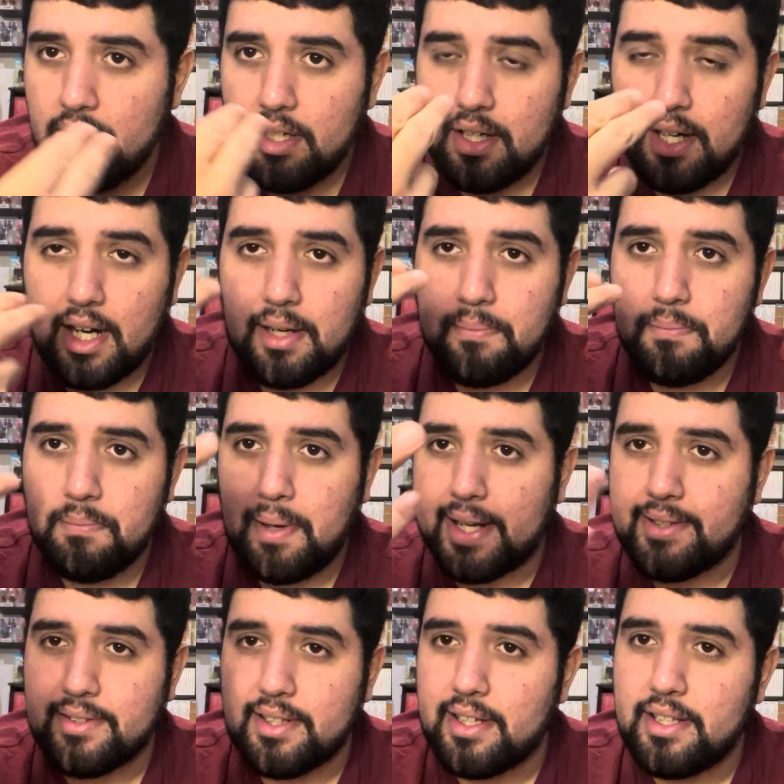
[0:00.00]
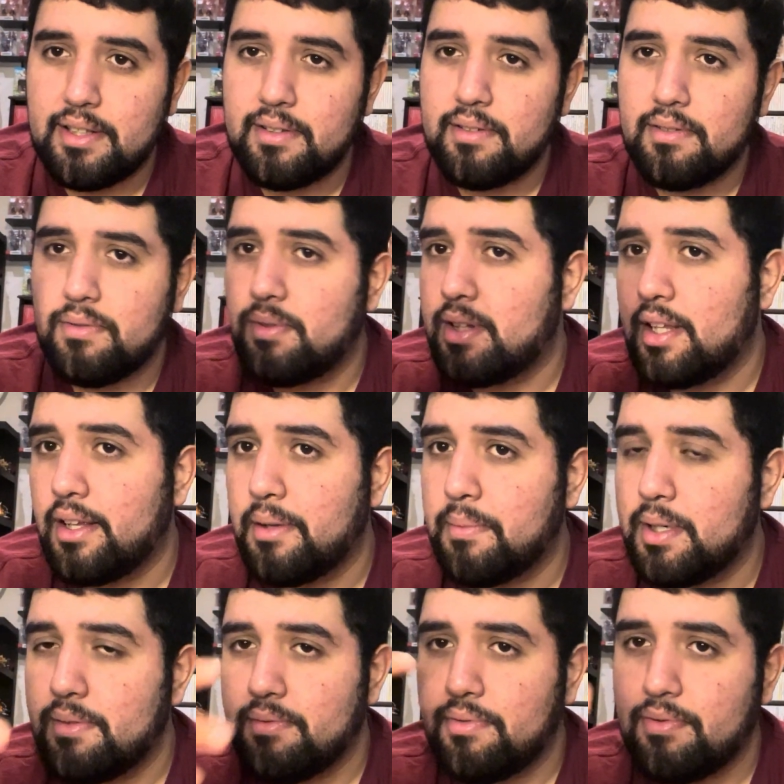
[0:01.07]
I'm Mexican with a little bit
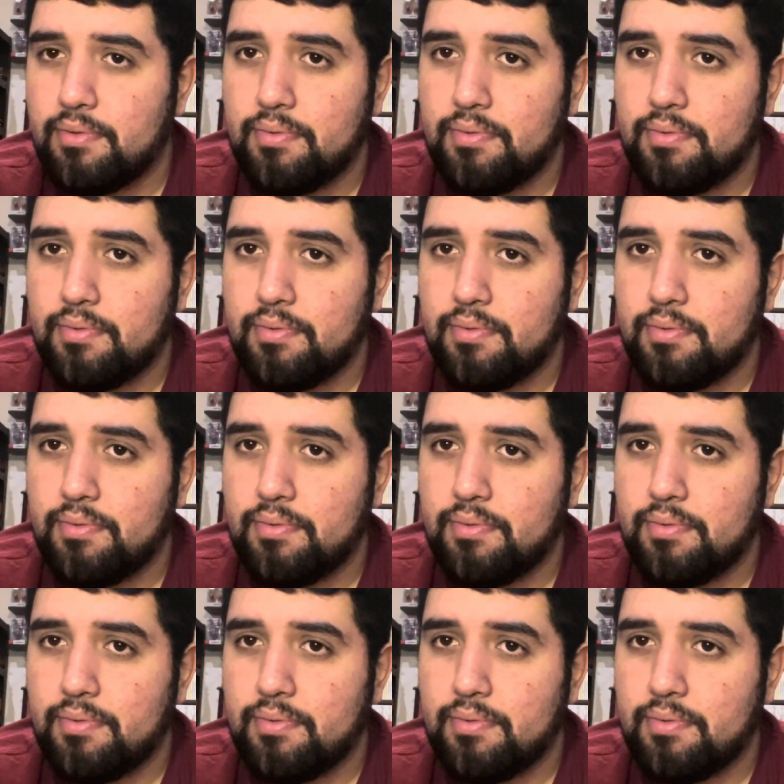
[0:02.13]
of